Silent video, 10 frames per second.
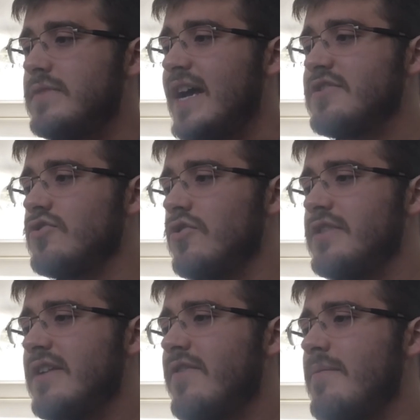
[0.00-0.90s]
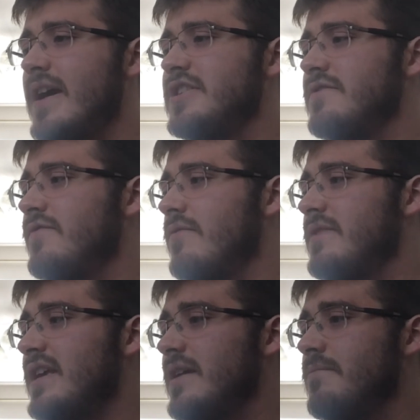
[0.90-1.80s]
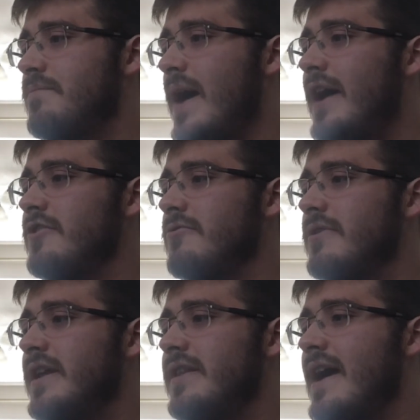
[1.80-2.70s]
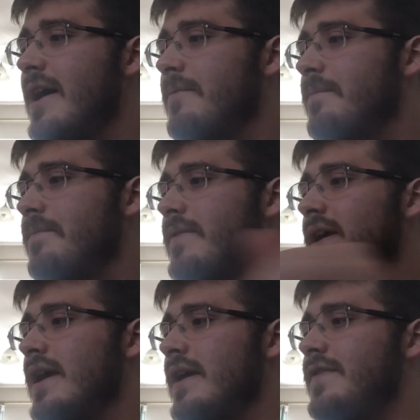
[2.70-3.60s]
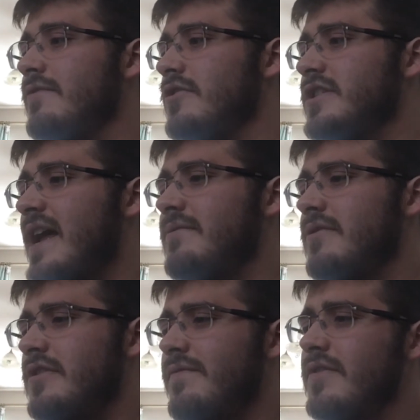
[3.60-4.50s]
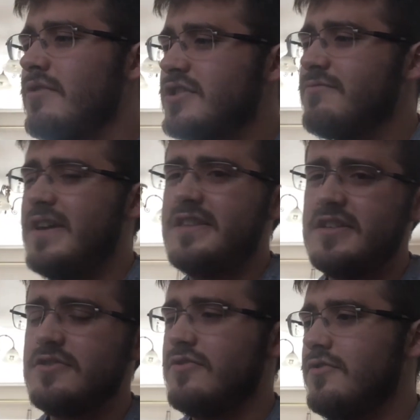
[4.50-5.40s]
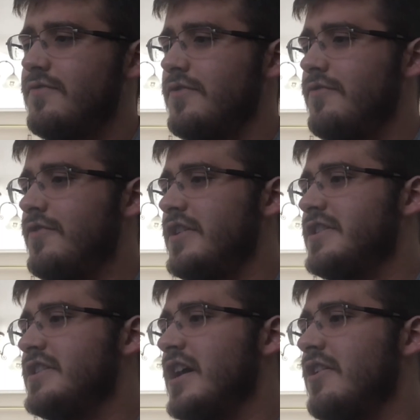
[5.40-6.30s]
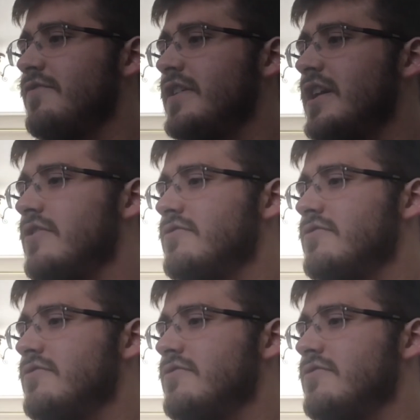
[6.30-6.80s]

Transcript: That's all the information from the panel really. Now, if you want to read this all through for yourself, if you